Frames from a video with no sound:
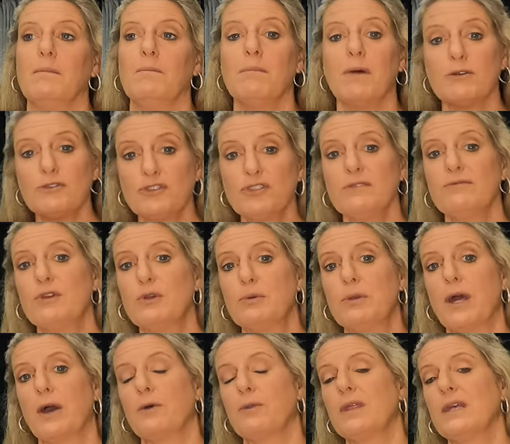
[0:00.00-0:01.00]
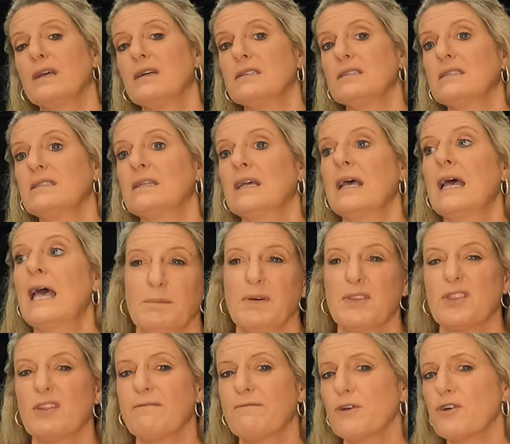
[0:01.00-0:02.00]
Most of you know this.
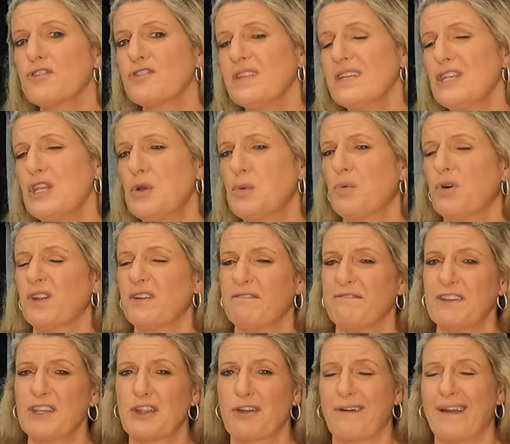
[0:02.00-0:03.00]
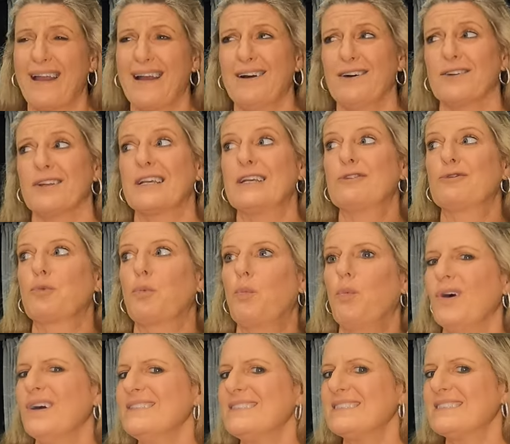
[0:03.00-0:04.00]
But the first thing you want to figure out is
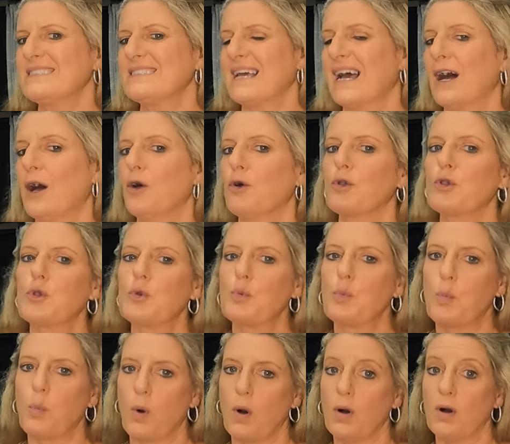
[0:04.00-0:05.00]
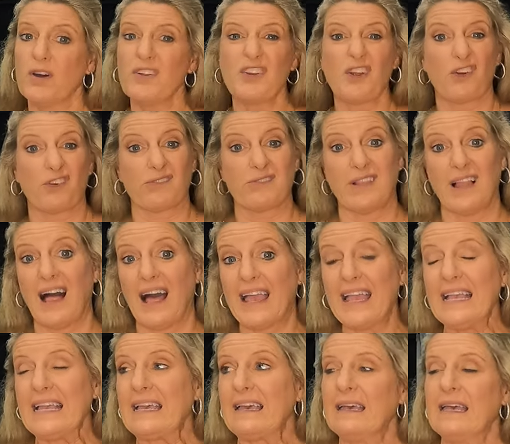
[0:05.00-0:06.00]
what style you want or
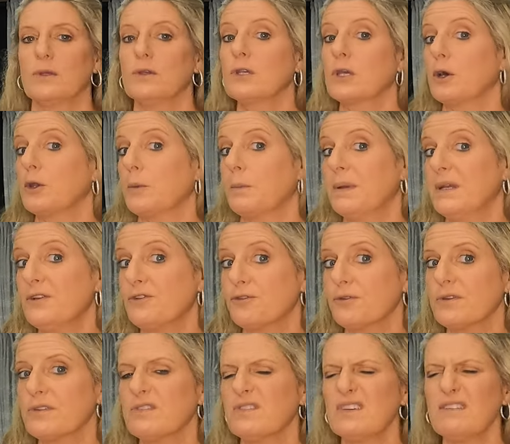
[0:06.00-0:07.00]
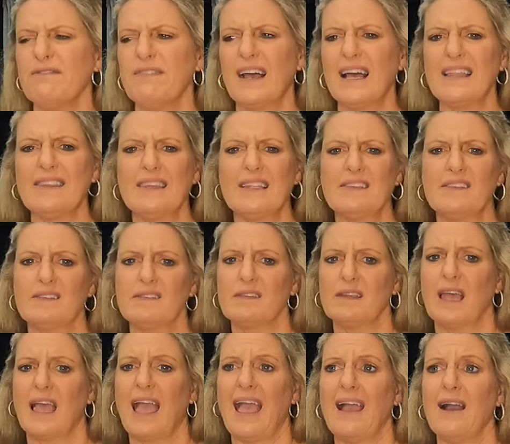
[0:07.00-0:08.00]
like. You can go to Pinterest to find this
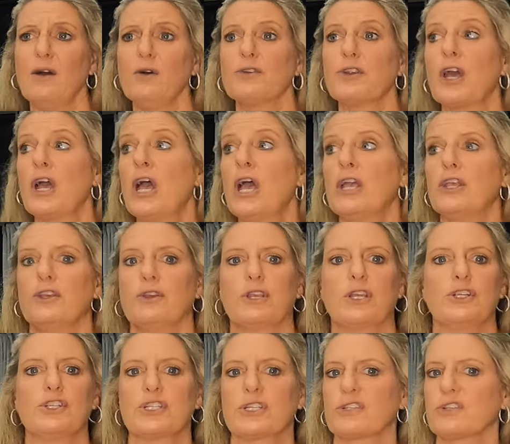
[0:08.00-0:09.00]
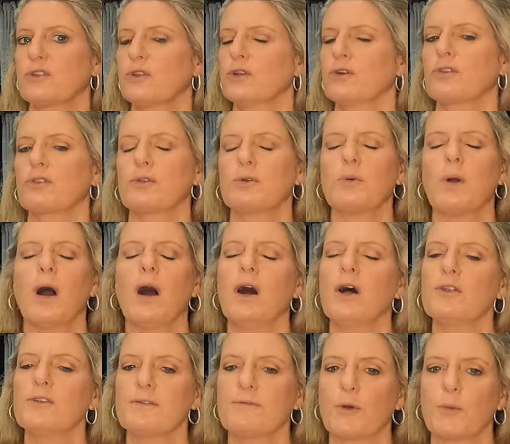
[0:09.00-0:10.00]
out. You can just look through
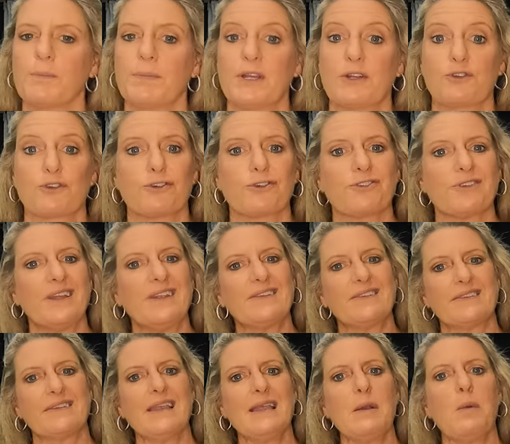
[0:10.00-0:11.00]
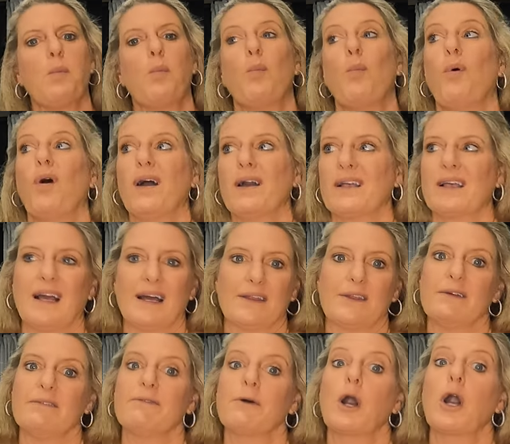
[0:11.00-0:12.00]
all different pictures and see what
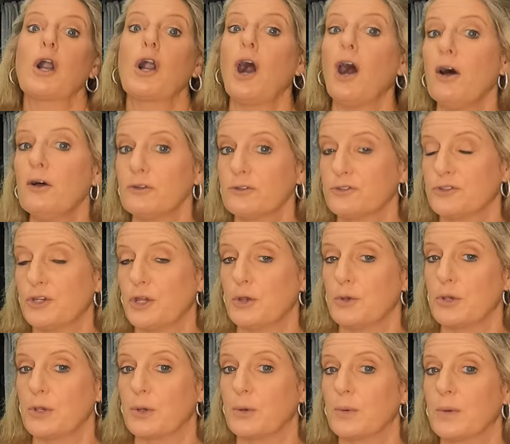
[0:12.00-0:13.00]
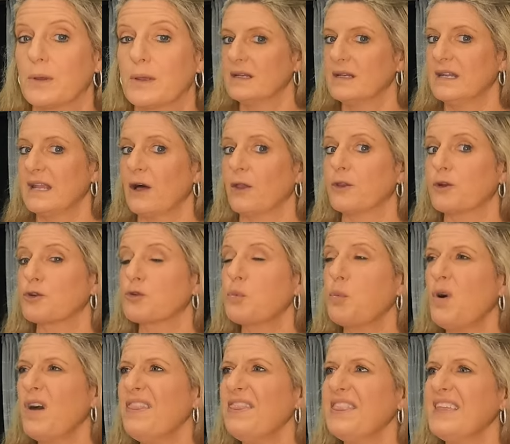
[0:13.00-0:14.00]
kind of calls to you. Now,
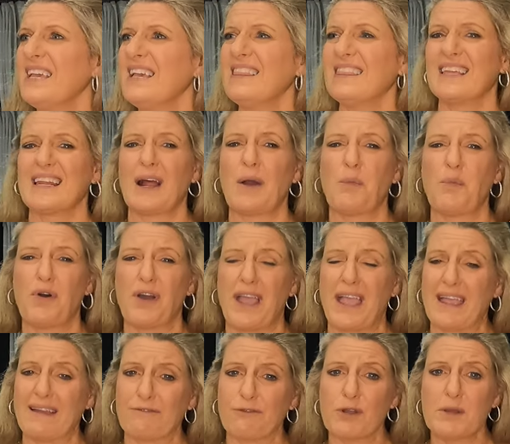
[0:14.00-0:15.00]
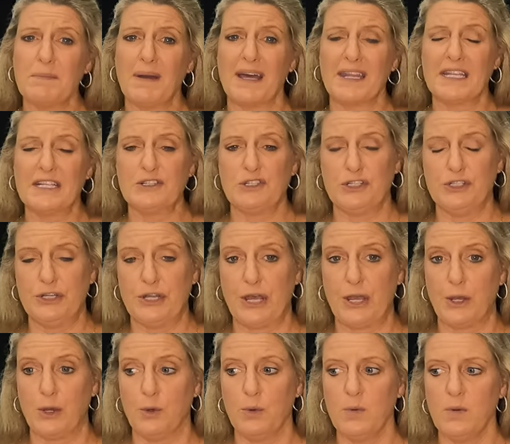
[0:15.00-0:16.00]
there's one thing that I want everybody to
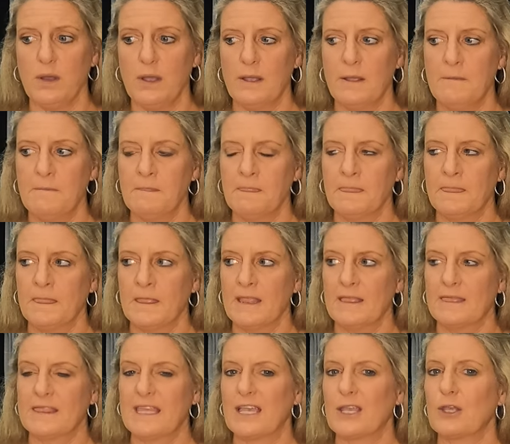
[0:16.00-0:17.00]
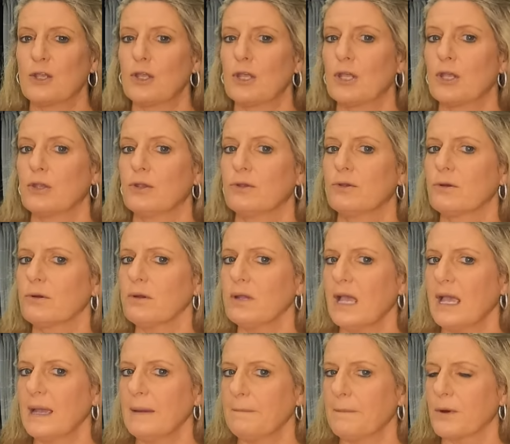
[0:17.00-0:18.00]
know, that your
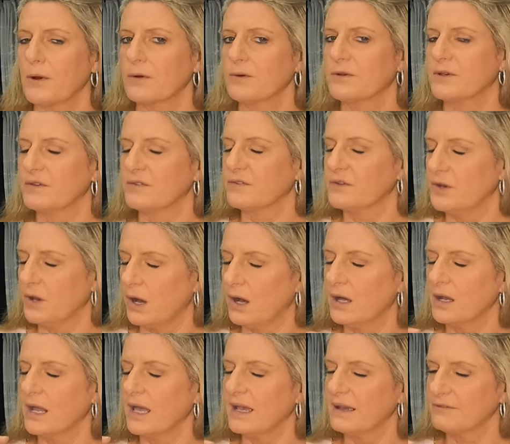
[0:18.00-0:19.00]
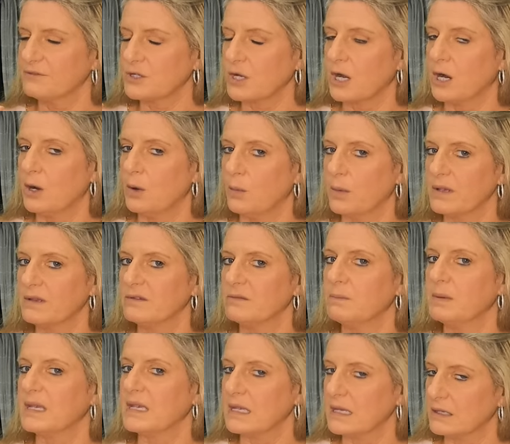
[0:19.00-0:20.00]
camper does not have to always
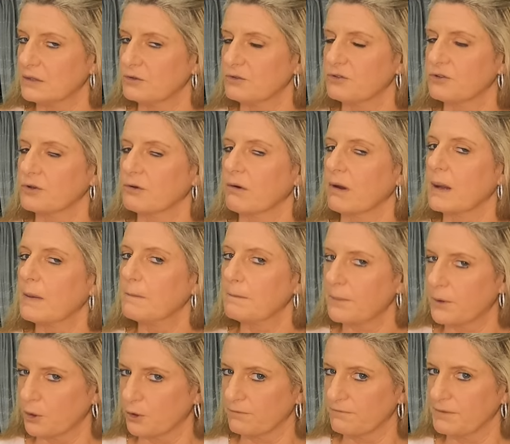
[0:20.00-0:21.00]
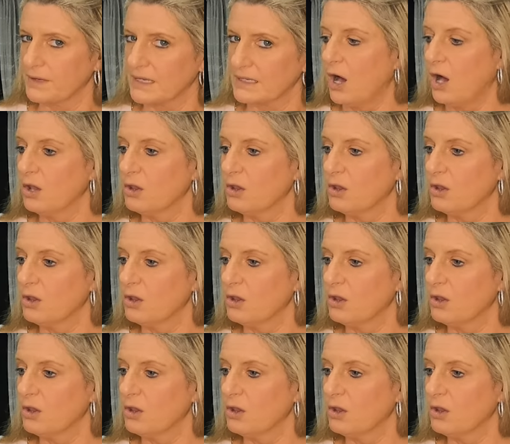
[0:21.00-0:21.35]
be Instagram perfect.